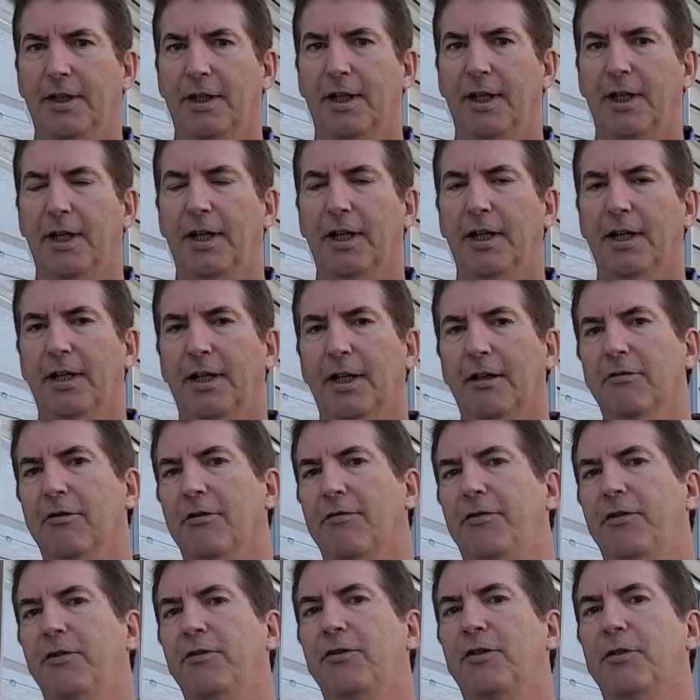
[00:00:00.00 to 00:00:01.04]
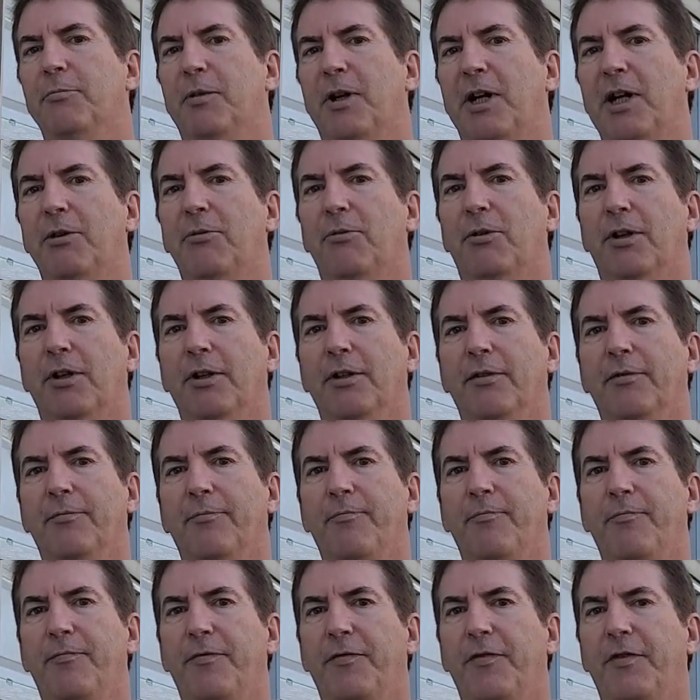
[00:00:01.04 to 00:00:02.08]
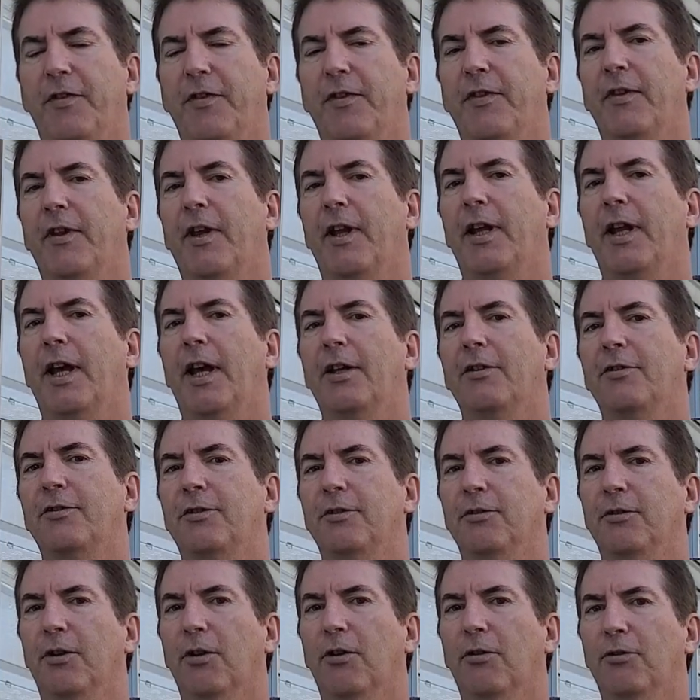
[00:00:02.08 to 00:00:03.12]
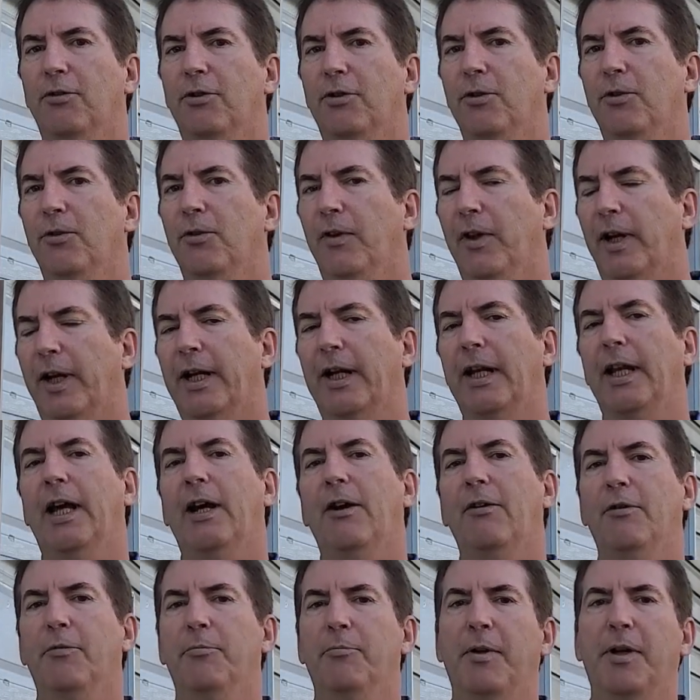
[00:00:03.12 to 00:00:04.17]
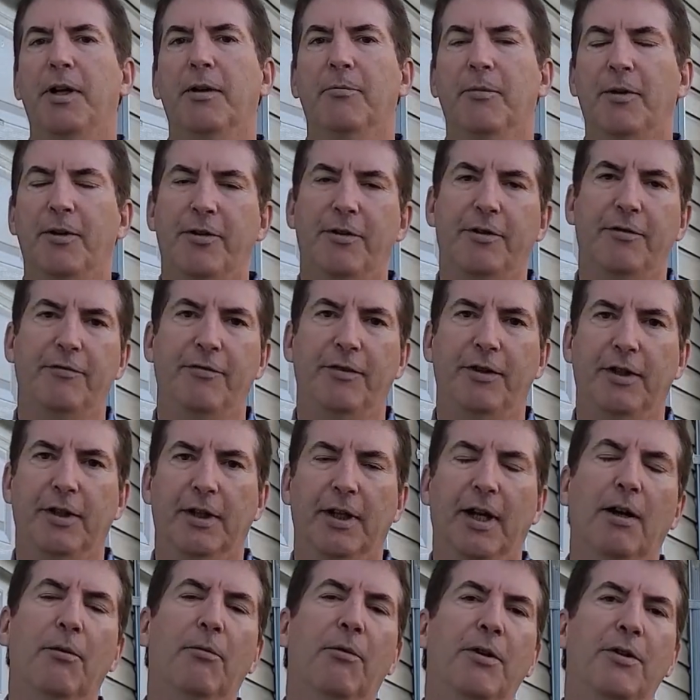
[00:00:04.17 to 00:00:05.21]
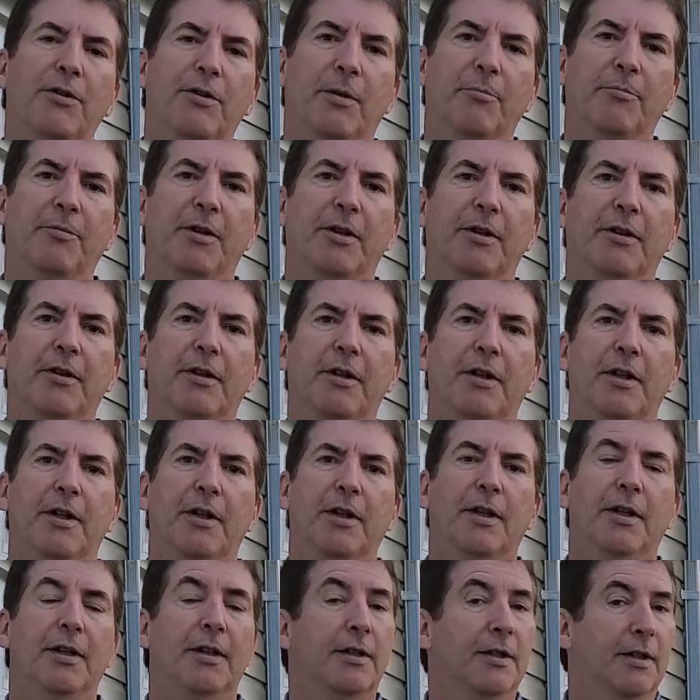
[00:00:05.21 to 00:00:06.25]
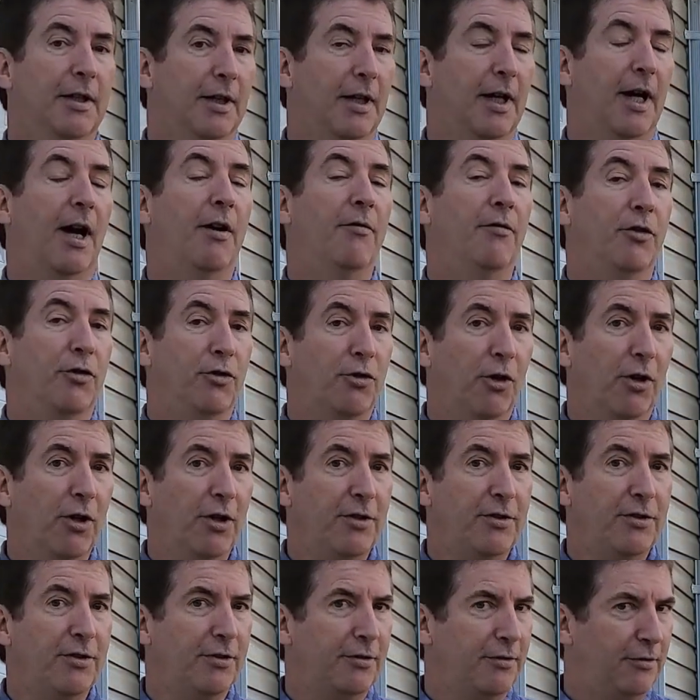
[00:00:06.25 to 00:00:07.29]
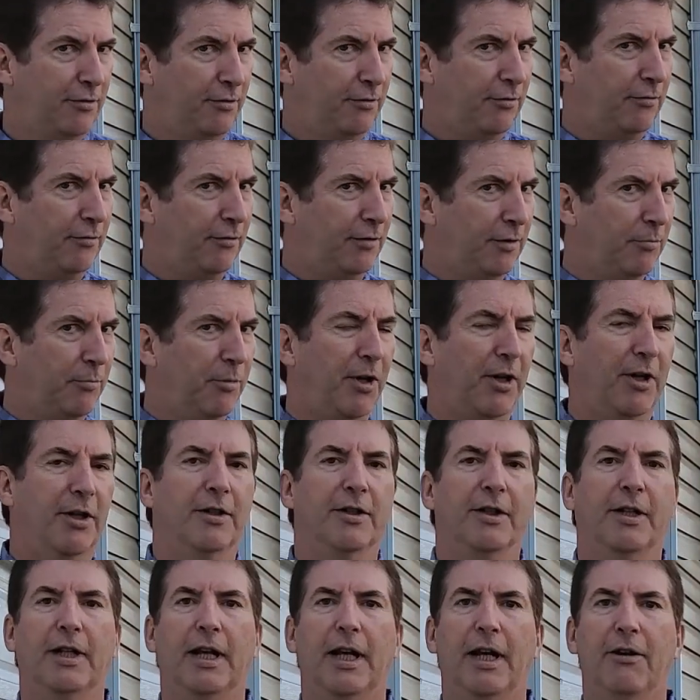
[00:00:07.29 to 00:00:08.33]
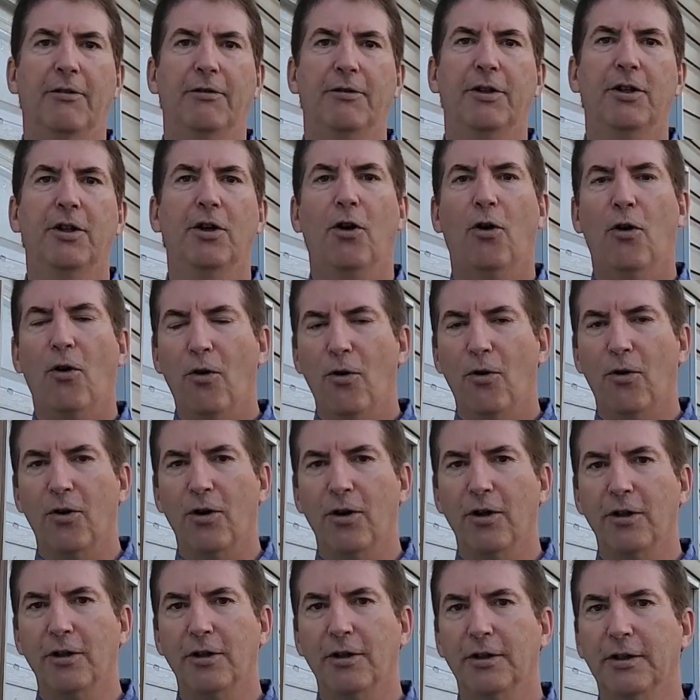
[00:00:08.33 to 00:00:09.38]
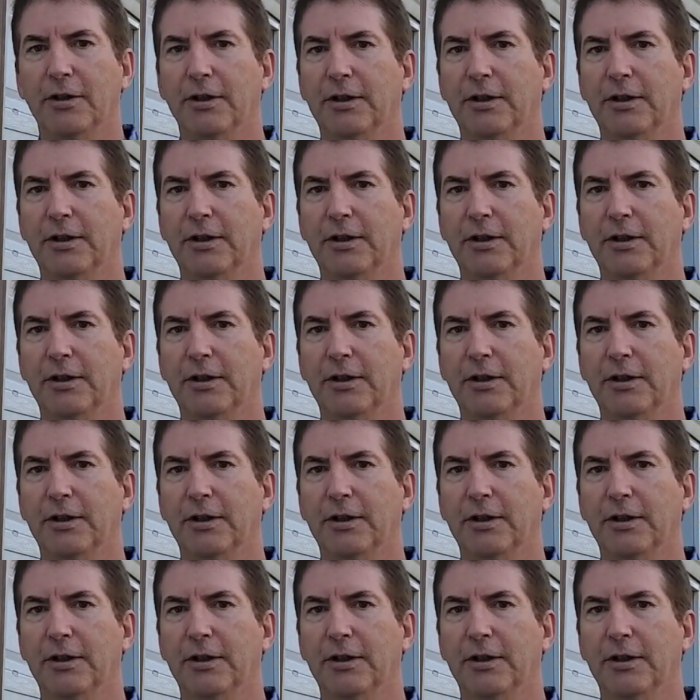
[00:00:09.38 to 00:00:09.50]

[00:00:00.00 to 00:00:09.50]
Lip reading: And I refuse to buy one that has to go to the cloud and pay a monthly fee. I want something, I have the choice to put it in the cloud, or